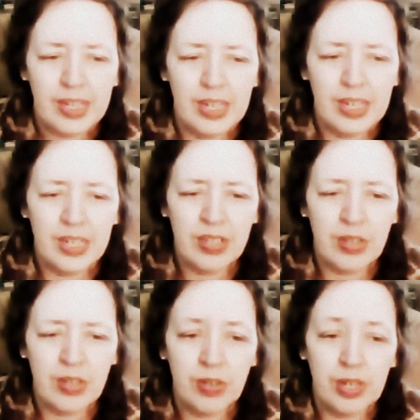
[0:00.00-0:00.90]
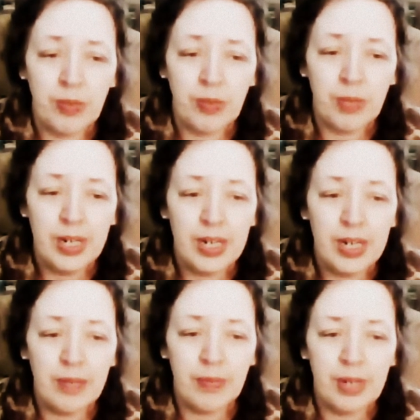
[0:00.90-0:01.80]
It's, okay, what
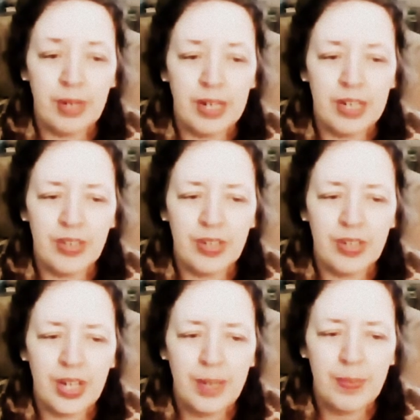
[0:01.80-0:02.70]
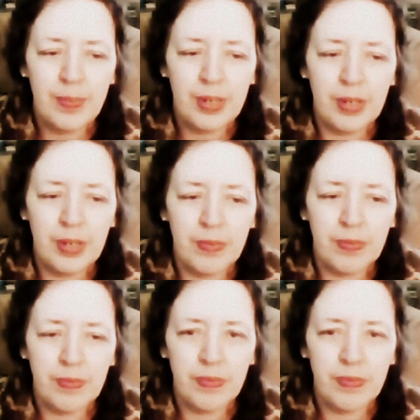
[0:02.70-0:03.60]
I read, it's a type of
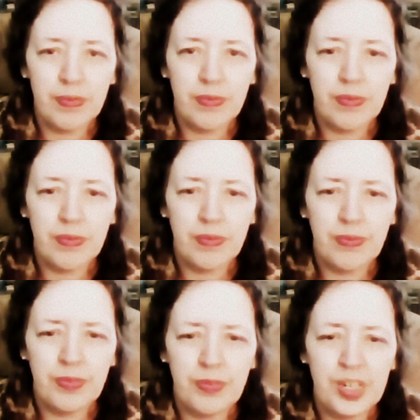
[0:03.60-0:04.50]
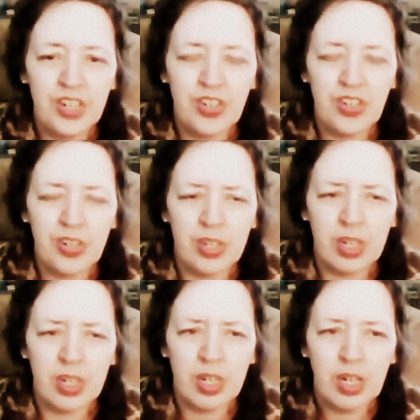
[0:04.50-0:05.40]

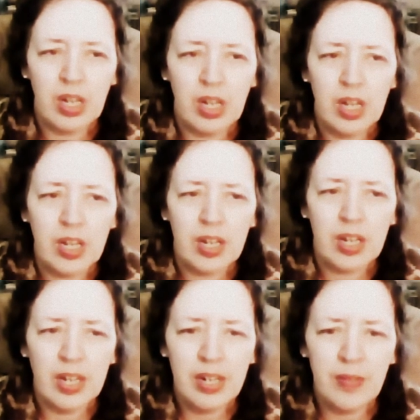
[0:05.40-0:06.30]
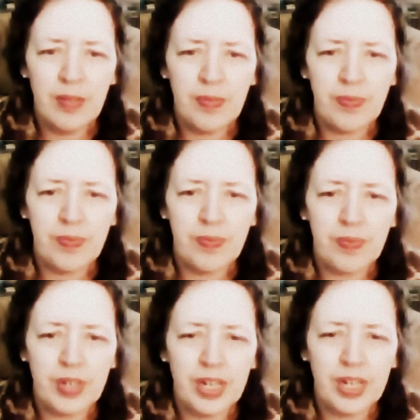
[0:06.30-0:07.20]
fiction, kind of
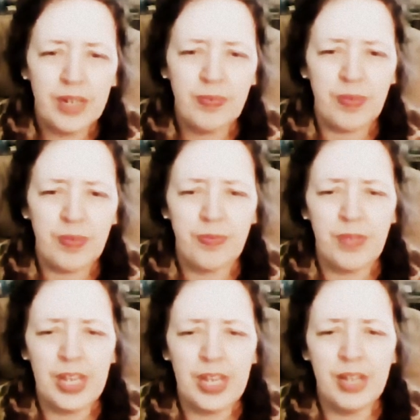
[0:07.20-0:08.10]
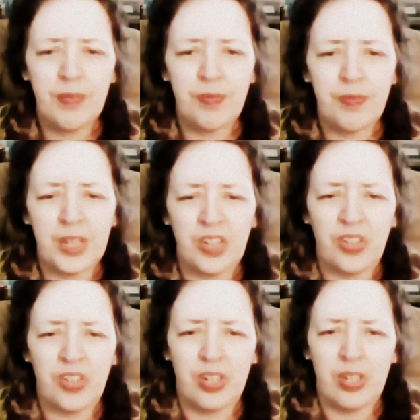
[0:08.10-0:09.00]
a fan
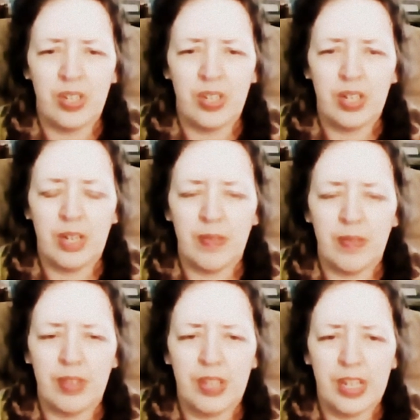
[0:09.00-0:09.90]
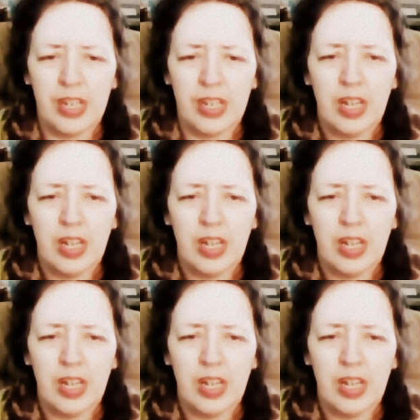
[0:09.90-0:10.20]
fiction kind of a thing.